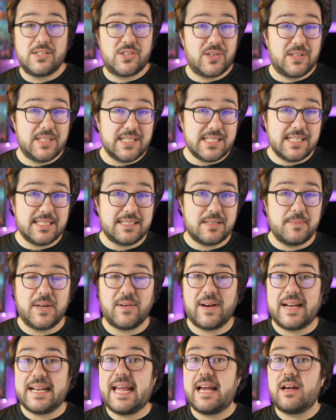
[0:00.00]
So you're listening to me
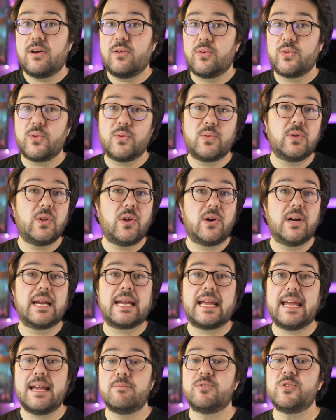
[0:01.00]
right now through the
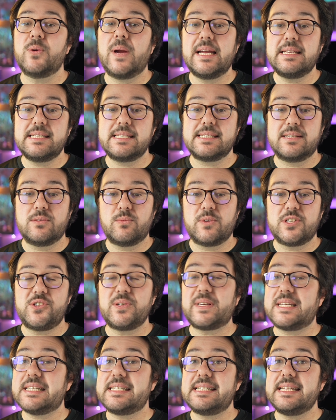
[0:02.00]
Lark M2S, which
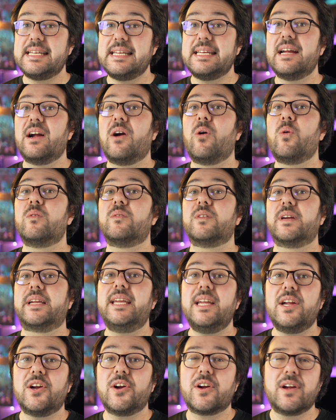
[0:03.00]
you can see over
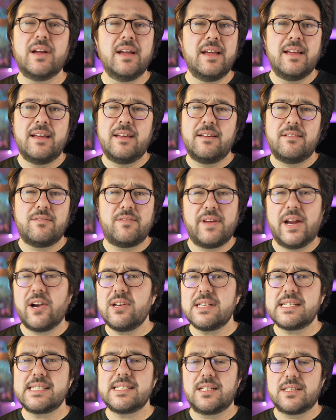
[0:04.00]
here.
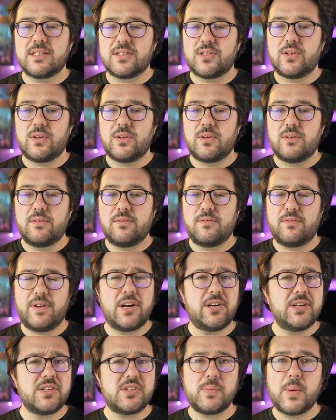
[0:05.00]
Very subtle,
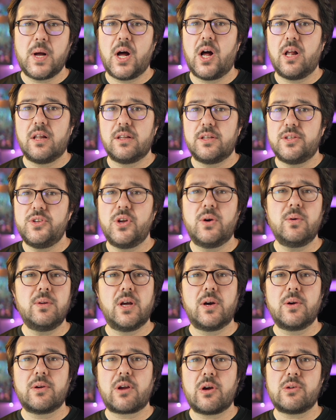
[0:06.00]
very small, no
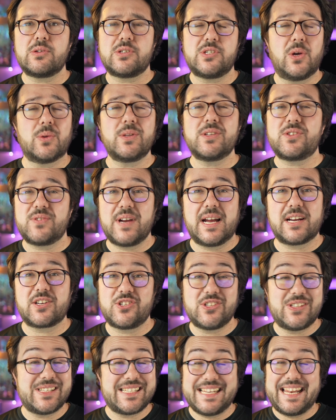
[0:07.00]
logos, no
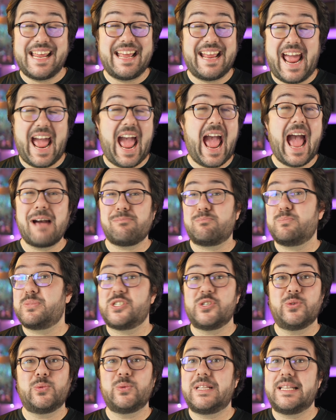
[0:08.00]
distractions, and I
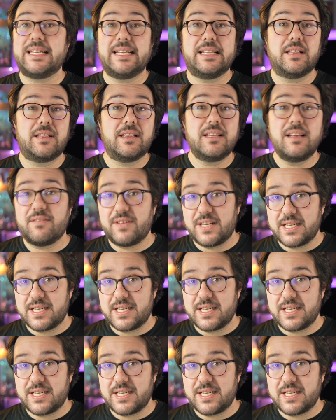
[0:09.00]
absolutely love